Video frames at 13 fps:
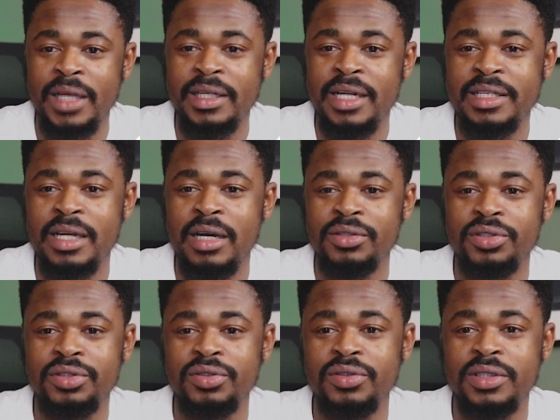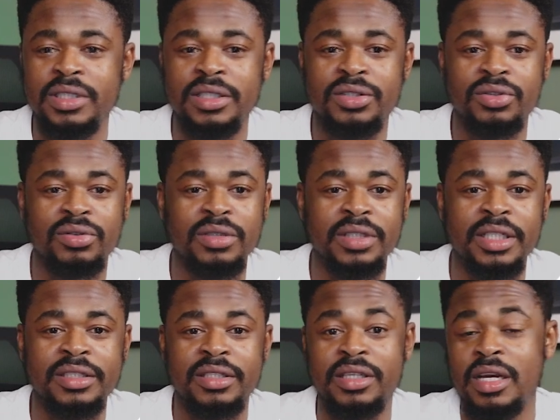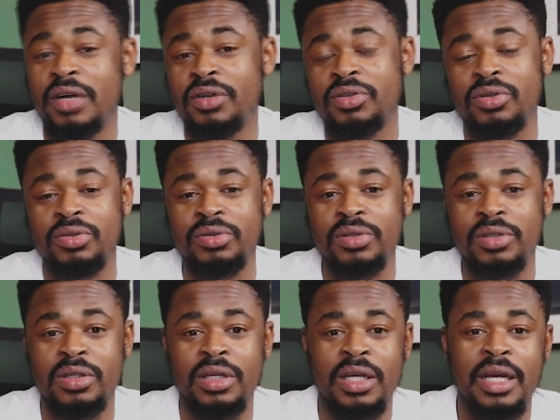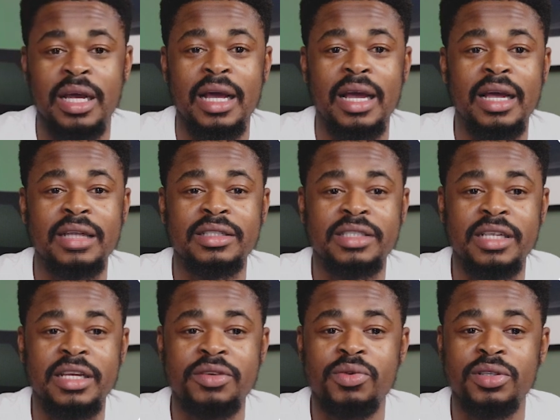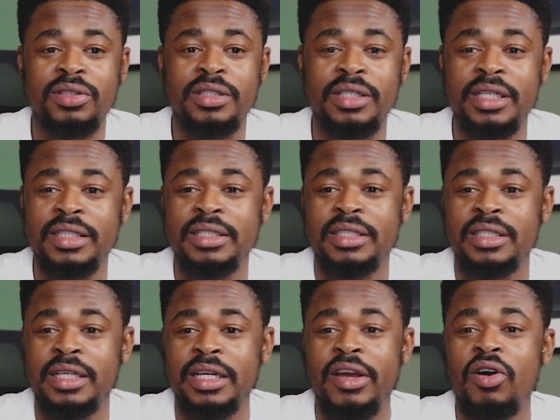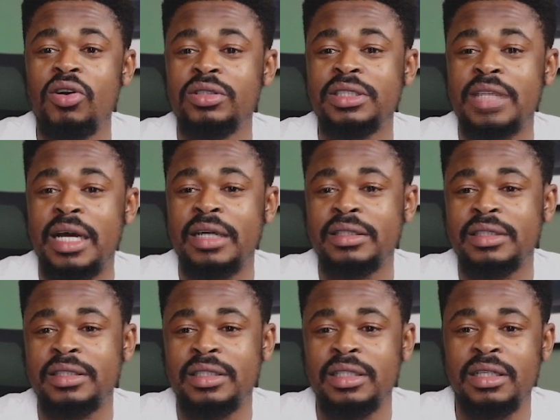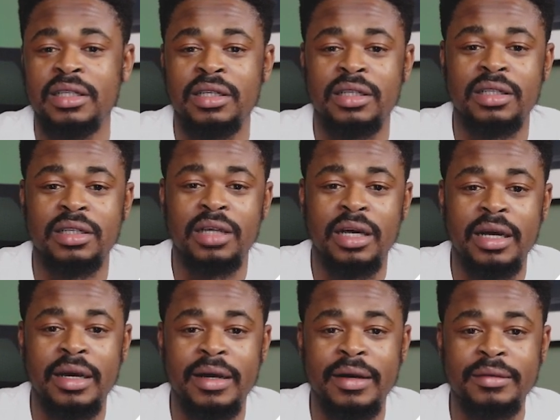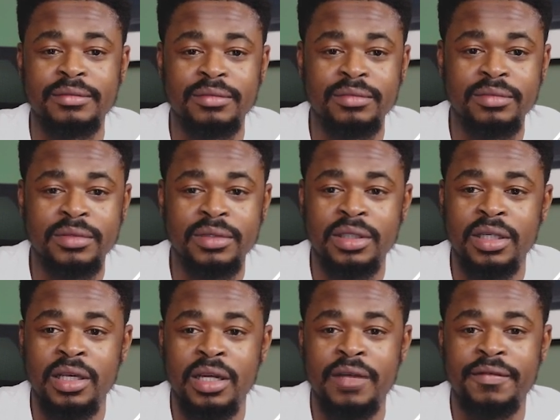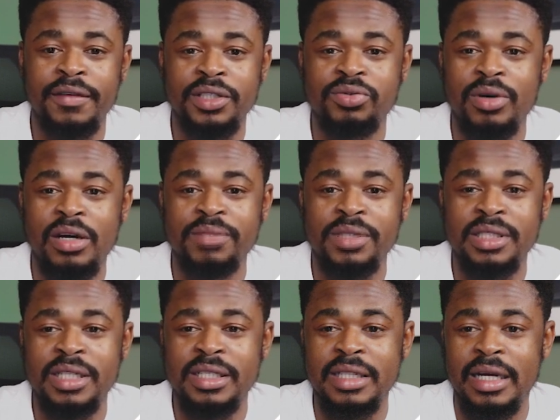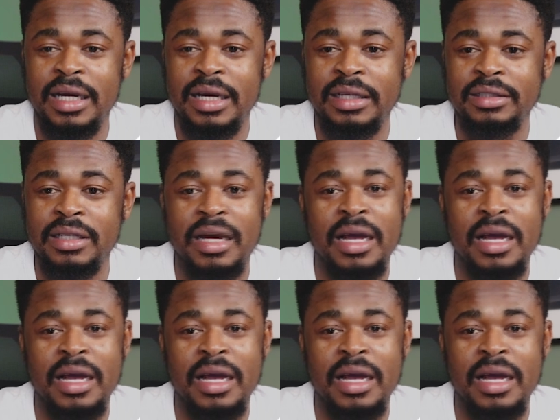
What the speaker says: And that's how you use this to create a QR code. And say you want to create a contact, a virtual business card